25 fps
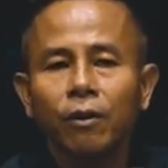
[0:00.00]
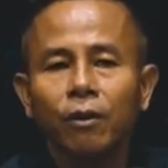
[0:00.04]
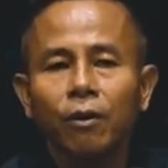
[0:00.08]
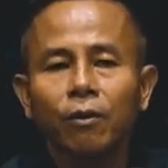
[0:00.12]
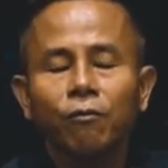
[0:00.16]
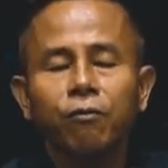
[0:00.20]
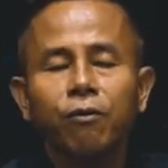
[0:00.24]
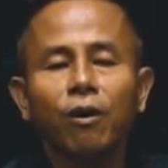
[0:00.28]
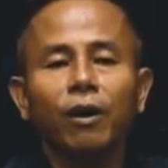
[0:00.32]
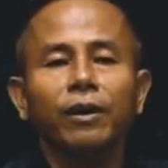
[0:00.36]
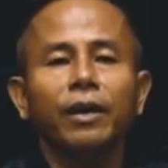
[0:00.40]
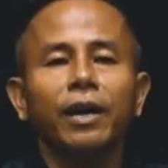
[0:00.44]

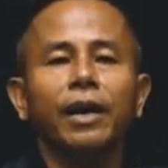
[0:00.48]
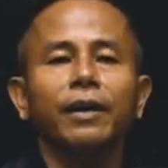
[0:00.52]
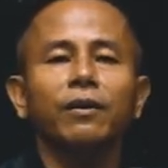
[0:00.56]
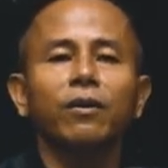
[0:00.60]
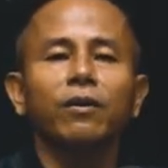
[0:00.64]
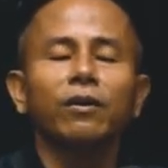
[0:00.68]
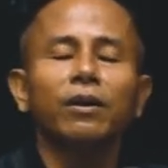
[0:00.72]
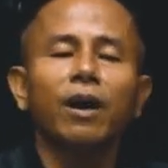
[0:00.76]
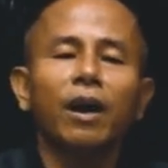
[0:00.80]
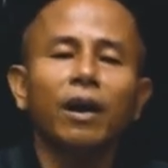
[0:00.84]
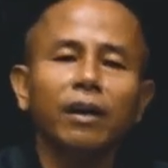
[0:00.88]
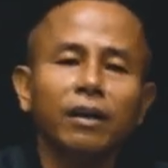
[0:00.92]
for they do
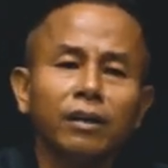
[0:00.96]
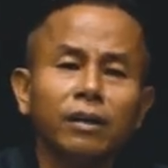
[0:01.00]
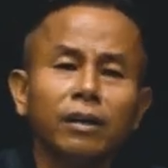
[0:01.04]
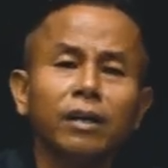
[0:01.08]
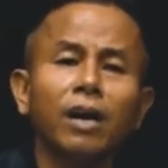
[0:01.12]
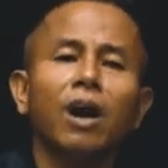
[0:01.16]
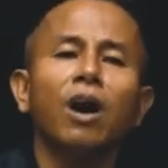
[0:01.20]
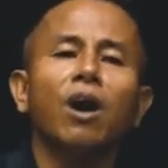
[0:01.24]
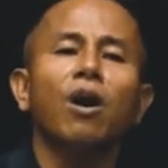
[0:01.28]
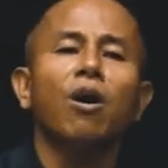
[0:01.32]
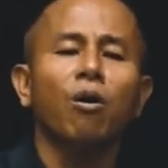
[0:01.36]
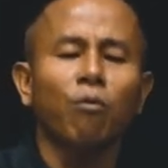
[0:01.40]
not
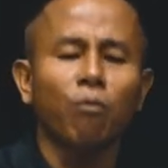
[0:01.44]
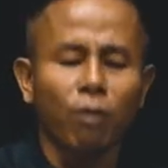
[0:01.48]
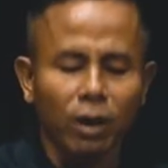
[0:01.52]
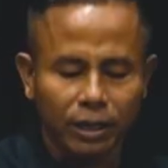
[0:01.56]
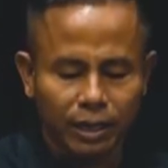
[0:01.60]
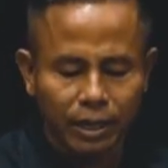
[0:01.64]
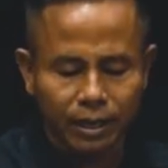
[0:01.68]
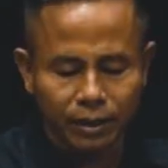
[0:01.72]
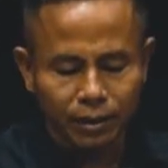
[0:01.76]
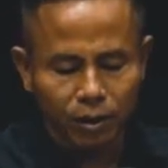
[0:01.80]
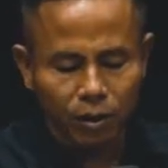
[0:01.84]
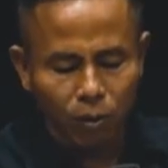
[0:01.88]
know what
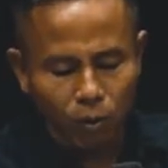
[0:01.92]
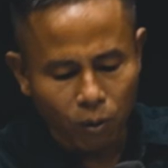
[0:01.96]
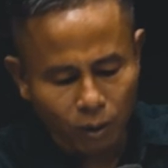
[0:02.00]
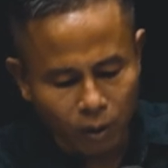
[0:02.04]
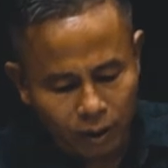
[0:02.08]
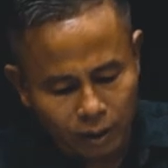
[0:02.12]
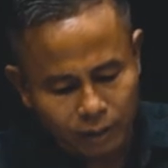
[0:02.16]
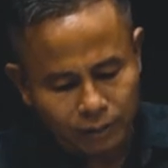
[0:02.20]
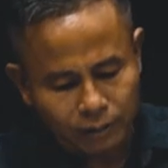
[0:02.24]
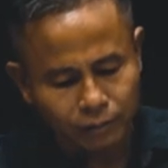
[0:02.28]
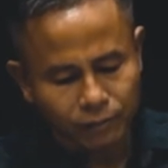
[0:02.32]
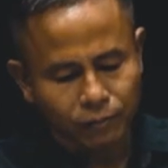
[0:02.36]
they're
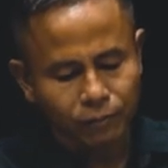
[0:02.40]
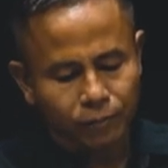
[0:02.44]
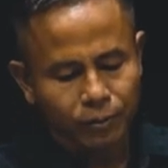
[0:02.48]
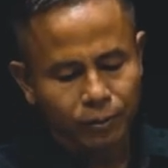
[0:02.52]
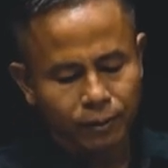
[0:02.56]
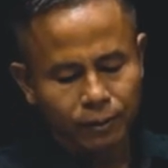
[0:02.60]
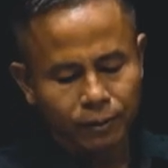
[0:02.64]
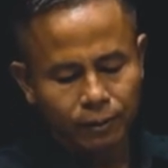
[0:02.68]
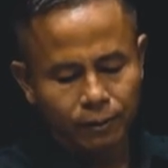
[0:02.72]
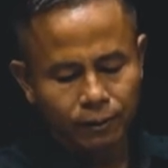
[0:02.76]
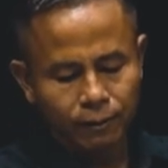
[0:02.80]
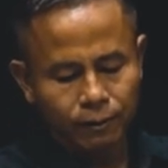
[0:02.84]
doing,
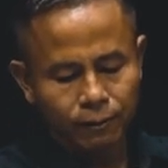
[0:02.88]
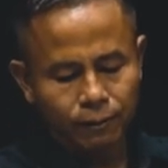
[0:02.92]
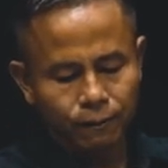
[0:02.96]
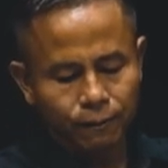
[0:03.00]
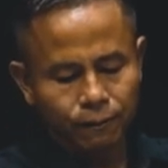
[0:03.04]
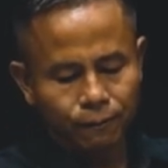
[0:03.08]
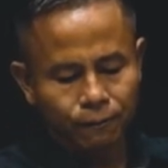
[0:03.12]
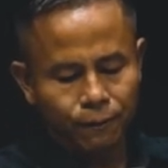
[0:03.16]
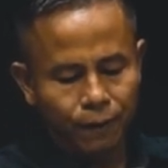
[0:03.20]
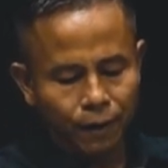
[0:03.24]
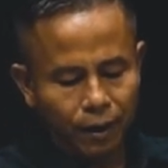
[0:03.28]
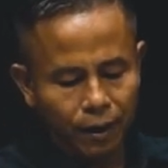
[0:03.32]

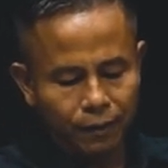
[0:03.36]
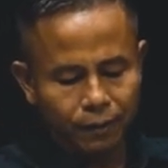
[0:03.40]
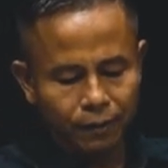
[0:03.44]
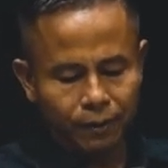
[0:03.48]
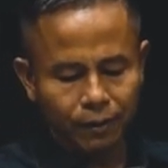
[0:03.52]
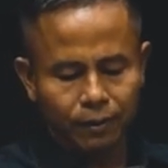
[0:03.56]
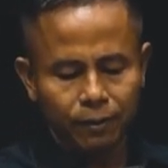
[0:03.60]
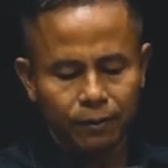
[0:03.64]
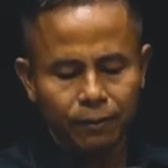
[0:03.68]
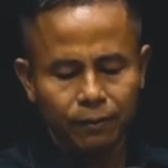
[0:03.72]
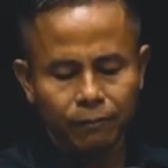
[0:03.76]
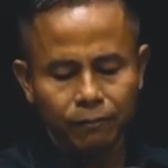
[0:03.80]
Father.